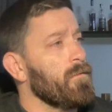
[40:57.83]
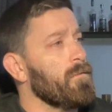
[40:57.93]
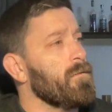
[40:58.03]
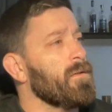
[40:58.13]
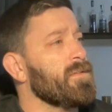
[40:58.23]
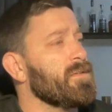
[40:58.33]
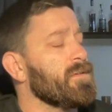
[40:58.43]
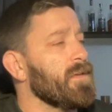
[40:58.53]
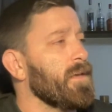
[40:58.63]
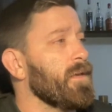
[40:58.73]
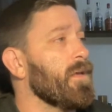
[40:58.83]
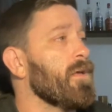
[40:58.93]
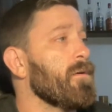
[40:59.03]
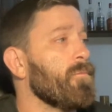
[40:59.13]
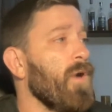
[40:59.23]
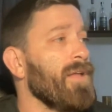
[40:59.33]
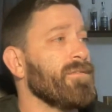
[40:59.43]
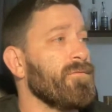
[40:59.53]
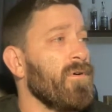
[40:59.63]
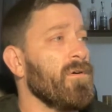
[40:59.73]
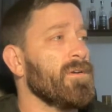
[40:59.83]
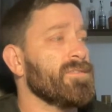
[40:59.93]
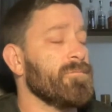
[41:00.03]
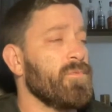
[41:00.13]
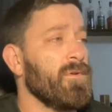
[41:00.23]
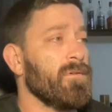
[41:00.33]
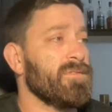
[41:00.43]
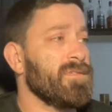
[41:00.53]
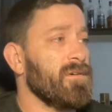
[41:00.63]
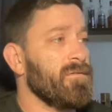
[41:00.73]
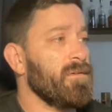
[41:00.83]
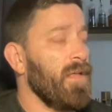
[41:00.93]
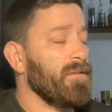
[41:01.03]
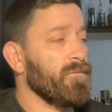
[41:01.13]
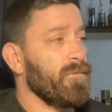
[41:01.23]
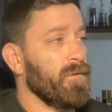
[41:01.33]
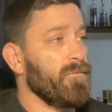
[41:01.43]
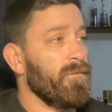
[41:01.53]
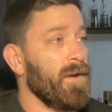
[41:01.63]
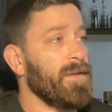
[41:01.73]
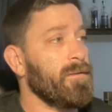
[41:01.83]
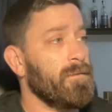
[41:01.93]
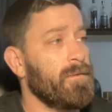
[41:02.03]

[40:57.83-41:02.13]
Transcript: Let's see. Brad Tavares and Bruno Silva. That's a fun fight.